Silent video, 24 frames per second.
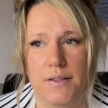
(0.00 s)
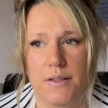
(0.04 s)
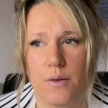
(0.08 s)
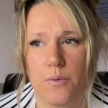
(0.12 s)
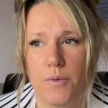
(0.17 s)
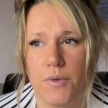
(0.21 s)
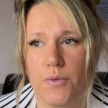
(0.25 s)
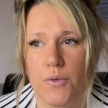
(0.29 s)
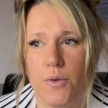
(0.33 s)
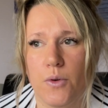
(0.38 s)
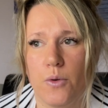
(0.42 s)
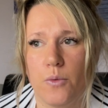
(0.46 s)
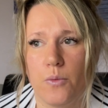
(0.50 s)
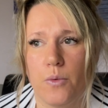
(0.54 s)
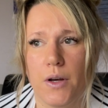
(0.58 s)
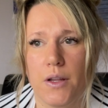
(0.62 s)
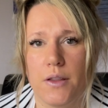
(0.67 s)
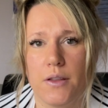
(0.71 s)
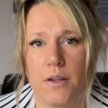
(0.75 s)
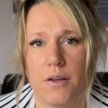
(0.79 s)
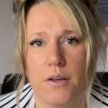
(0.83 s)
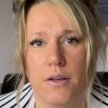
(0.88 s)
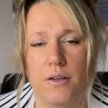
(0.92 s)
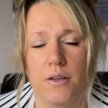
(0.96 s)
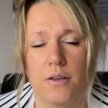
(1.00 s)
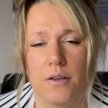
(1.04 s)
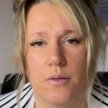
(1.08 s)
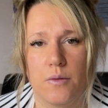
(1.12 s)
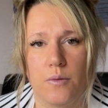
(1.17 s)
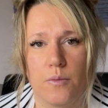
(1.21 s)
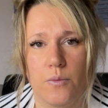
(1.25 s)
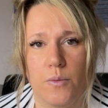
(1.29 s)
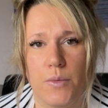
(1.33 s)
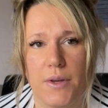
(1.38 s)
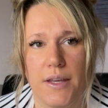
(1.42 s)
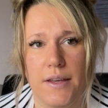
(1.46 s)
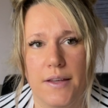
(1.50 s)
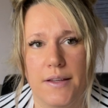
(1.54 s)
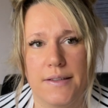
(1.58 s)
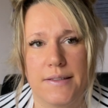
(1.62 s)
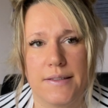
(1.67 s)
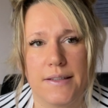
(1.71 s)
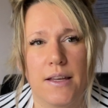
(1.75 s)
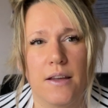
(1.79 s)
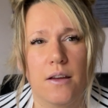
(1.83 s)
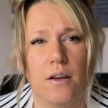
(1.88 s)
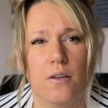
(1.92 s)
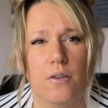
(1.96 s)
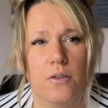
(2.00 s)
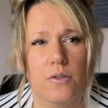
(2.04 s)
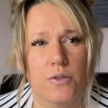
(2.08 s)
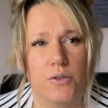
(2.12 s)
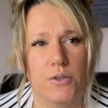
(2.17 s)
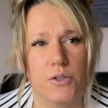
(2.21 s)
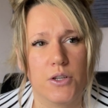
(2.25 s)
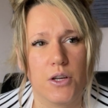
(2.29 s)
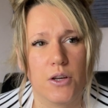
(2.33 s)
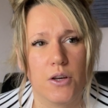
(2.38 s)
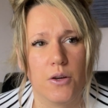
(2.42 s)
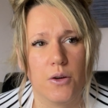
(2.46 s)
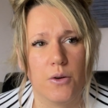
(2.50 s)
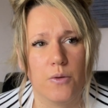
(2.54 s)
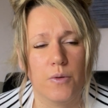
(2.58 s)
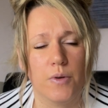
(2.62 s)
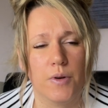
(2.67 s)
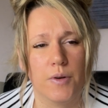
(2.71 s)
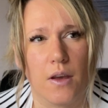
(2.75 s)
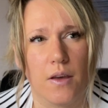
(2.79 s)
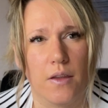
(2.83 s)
So we've got one that we sing along to.